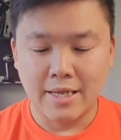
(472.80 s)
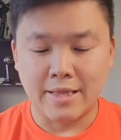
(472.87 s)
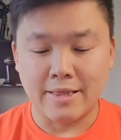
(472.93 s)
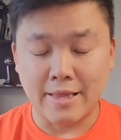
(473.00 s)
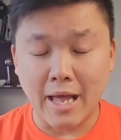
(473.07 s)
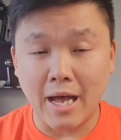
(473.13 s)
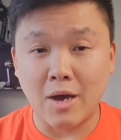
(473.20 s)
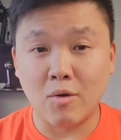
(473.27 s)

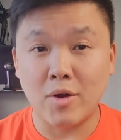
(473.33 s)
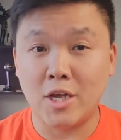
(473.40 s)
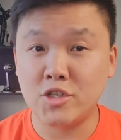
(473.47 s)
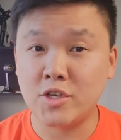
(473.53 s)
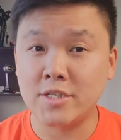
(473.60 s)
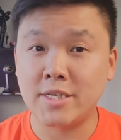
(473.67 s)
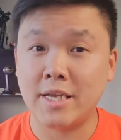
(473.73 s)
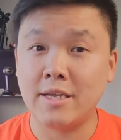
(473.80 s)
Now, let's
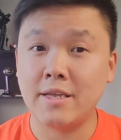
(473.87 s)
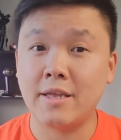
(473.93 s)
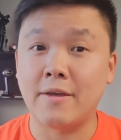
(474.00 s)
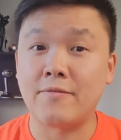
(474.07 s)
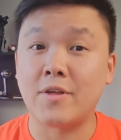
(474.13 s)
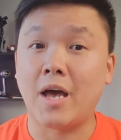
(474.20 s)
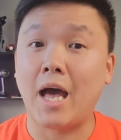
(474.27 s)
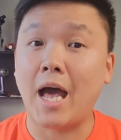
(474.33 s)
just say
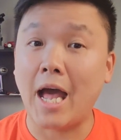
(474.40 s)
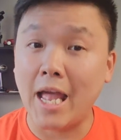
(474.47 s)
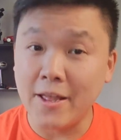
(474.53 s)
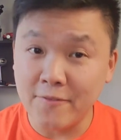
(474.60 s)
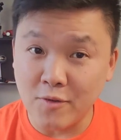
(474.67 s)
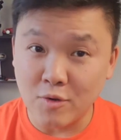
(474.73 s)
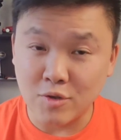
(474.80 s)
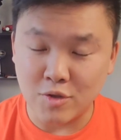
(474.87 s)
if the
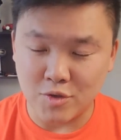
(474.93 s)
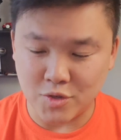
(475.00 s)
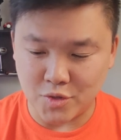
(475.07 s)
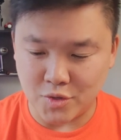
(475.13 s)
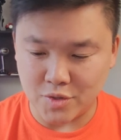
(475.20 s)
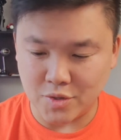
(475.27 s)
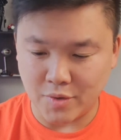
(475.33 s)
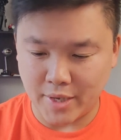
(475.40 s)
iPhone
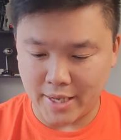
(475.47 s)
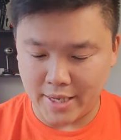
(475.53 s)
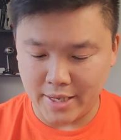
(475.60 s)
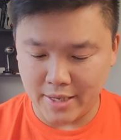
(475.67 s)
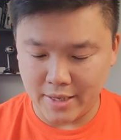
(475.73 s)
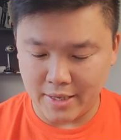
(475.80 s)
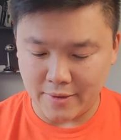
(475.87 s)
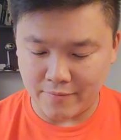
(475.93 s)
users, okay,
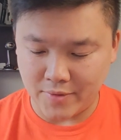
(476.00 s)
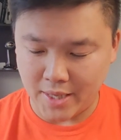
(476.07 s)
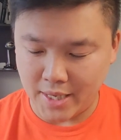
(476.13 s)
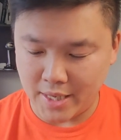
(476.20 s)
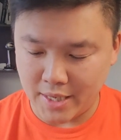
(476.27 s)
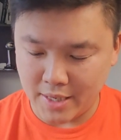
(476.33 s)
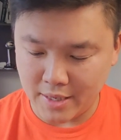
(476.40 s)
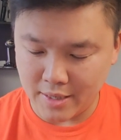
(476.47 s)
if
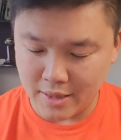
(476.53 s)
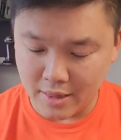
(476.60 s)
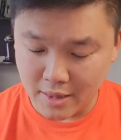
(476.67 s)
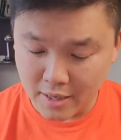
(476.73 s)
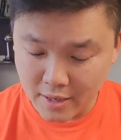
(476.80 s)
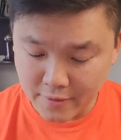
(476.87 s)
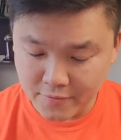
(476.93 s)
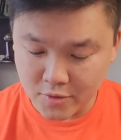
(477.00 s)
they
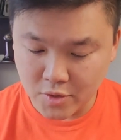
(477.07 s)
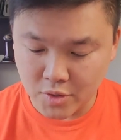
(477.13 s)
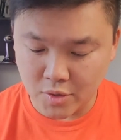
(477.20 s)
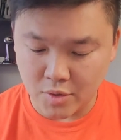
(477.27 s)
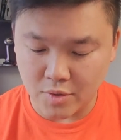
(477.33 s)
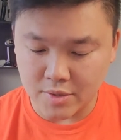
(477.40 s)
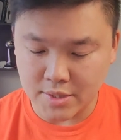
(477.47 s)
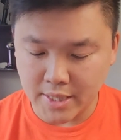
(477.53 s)
love
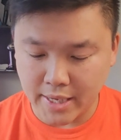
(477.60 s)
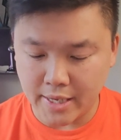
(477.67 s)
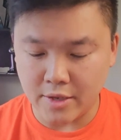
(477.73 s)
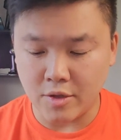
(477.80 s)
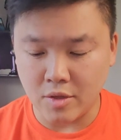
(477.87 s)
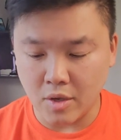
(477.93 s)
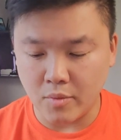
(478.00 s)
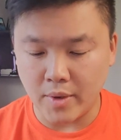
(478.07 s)
to say,
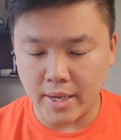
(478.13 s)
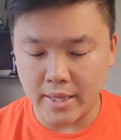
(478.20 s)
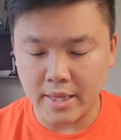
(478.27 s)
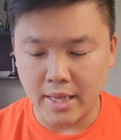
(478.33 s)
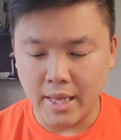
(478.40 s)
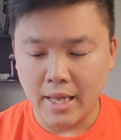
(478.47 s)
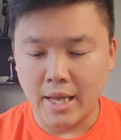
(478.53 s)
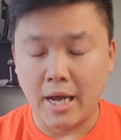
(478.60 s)
you know
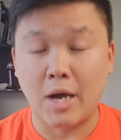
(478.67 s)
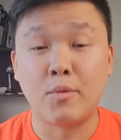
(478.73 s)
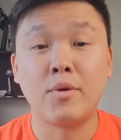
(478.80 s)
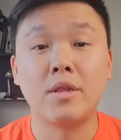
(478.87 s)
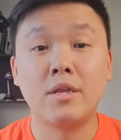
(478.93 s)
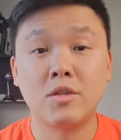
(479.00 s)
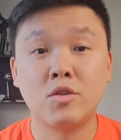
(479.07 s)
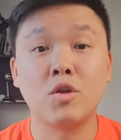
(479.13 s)
what, I'm willing